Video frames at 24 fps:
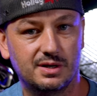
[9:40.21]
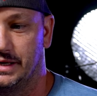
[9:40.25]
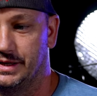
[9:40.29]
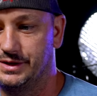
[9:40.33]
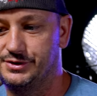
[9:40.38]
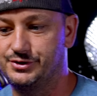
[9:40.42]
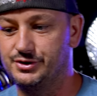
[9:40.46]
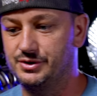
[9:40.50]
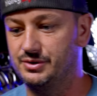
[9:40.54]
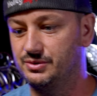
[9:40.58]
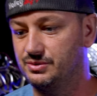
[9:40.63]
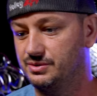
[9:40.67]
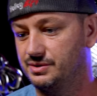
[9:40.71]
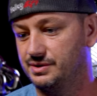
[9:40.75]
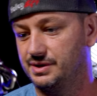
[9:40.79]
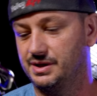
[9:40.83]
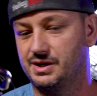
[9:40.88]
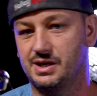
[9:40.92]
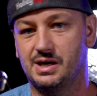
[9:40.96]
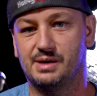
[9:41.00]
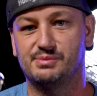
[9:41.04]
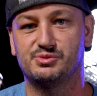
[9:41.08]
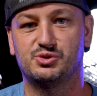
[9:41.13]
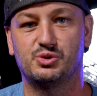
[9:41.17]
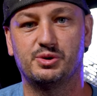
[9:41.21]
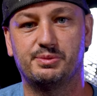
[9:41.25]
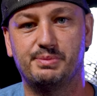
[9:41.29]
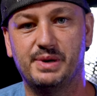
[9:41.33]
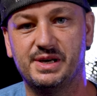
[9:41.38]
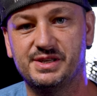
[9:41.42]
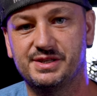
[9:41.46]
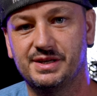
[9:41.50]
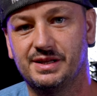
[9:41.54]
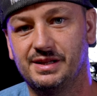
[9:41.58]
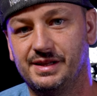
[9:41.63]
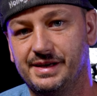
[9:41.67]
So it comes with
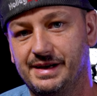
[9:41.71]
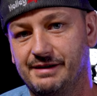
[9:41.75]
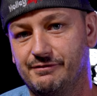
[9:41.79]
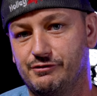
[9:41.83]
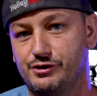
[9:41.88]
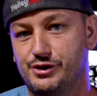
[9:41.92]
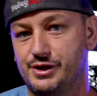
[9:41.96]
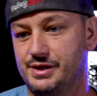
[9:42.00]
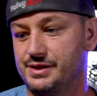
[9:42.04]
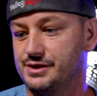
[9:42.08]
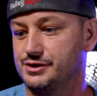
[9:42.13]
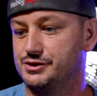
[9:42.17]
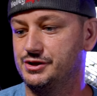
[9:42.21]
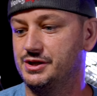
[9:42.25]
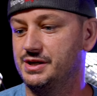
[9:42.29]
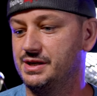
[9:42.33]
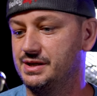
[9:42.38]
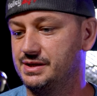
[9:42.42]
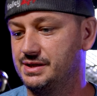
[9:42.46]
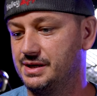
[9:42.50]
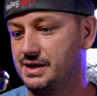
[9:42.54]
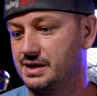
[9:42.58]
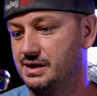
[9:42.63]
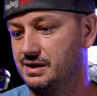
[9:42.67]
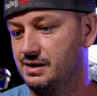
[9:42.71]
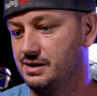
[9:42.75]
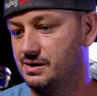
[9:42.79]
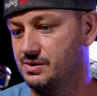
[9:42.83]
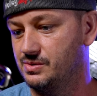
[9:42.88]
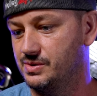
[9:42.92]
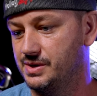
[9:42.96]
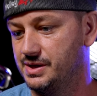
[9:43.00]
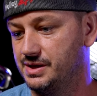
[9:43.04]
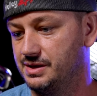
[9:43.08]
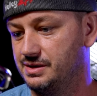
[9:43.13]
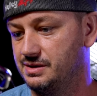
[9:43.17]
basically everything that you need to get it
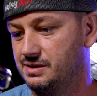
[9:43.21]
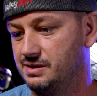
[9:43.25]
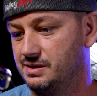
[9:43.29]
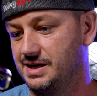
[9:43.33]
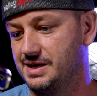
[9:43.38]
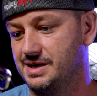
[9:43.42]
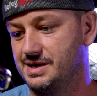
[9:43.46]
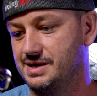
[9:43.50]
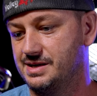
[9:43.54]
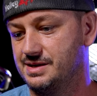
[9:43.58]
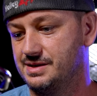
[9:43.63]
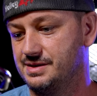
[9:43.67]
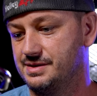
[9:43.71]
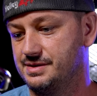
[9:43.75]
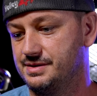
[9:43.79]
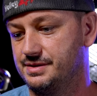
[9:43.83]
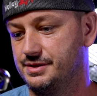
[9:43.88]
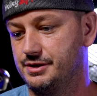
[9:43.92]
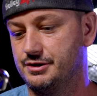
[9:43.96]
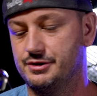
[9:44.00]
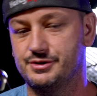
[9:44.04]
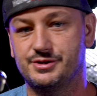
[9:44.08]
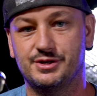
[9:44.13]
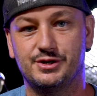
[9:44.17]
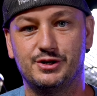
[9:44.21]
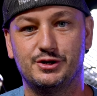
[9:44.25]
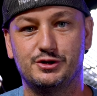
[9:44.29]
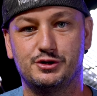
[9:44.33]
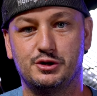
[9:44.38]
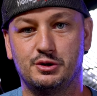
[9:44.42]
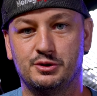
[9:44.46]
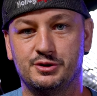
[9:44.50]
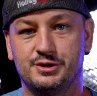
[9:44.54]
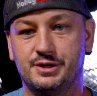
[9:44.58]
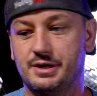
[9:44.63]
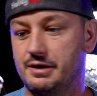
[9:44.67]
going, and there's
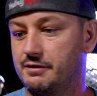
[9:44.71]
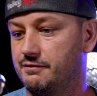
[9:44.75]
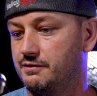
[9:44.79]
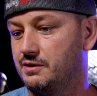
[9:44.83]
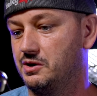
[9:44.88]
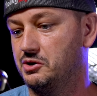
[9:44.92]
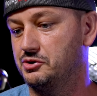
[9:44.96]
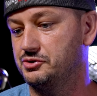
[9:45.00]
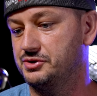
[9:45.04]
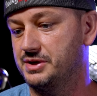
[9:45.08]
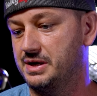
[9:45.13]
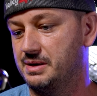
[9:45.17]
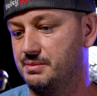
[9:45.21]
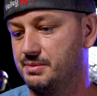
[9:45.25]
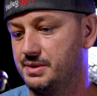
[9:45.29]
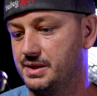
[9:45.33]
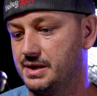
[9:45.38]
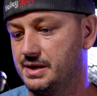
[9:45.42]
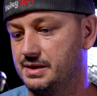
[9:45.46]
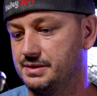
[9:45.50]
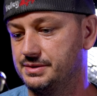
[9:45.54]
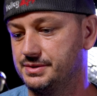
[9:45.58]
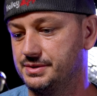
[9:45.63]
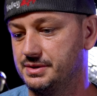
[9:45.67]
additional stuff on top of that.